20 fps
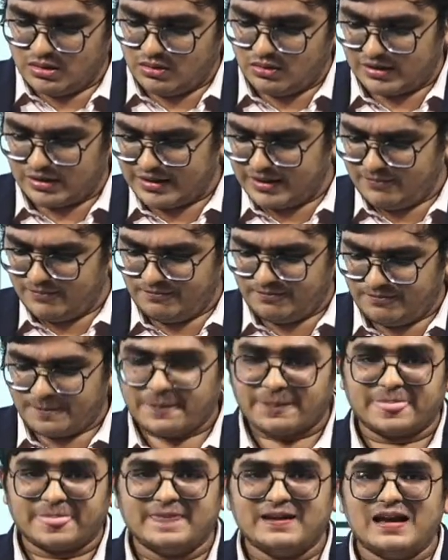Okay,
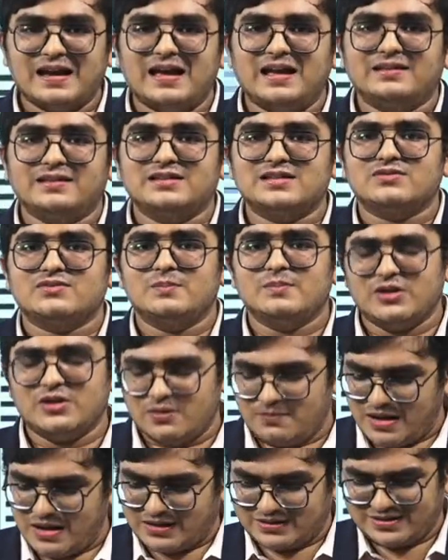and this will be
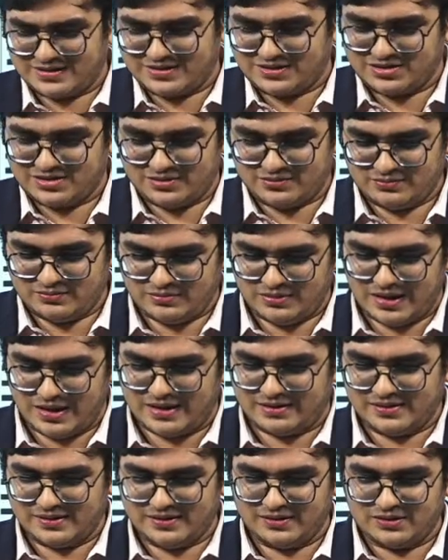your mark section,
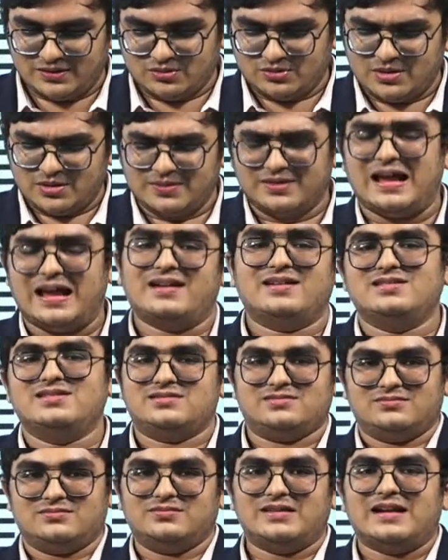and then the total. That
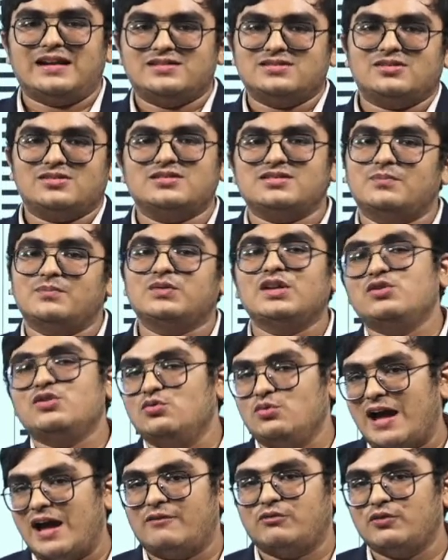is not something
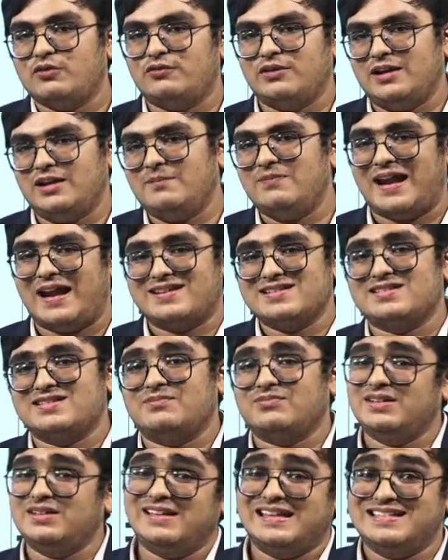you have to fill up, that is
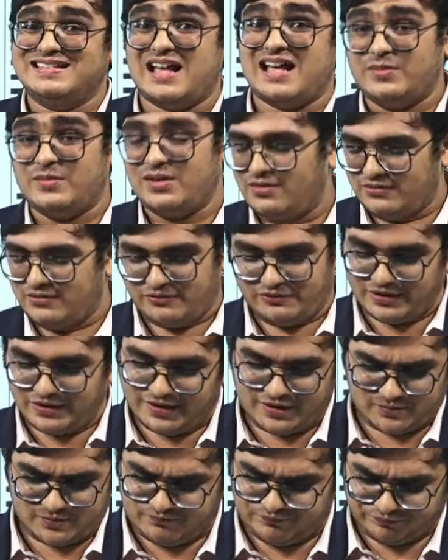something the examiner will fill
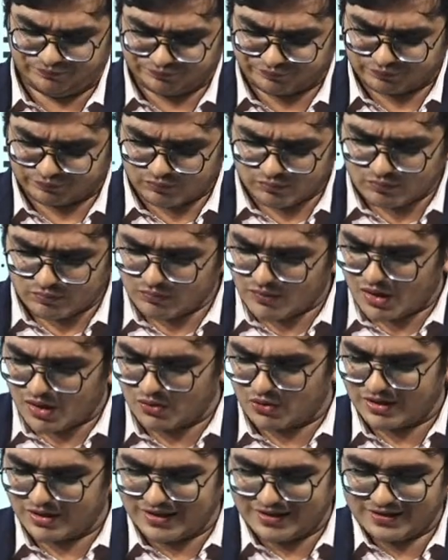it up.
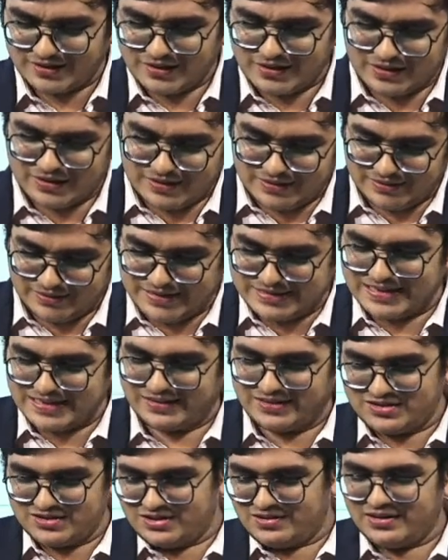Okay, these are
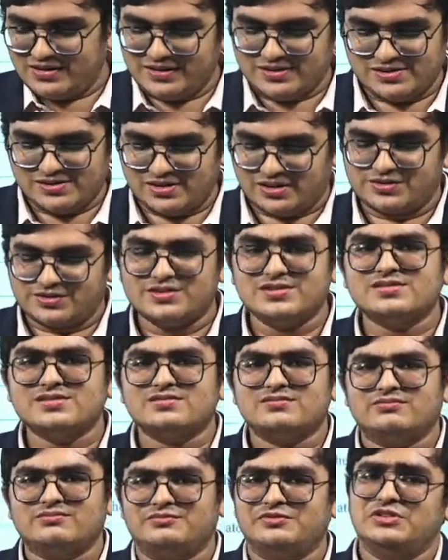the general
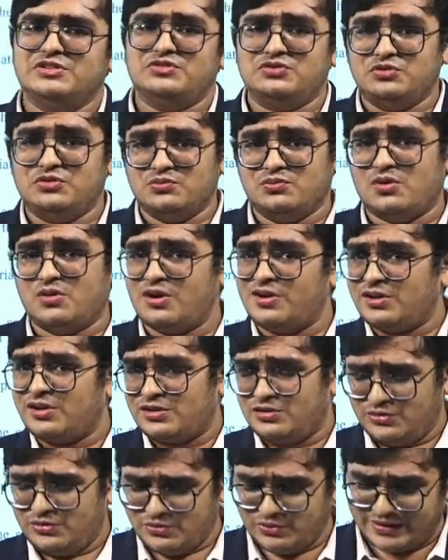instructions which you
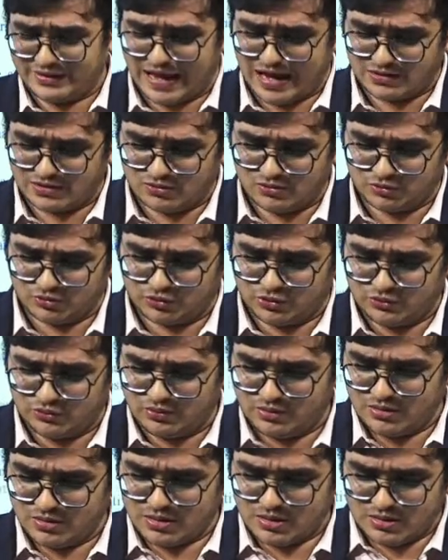can go
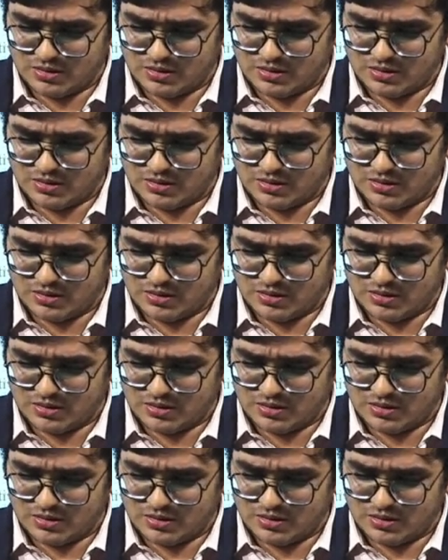through.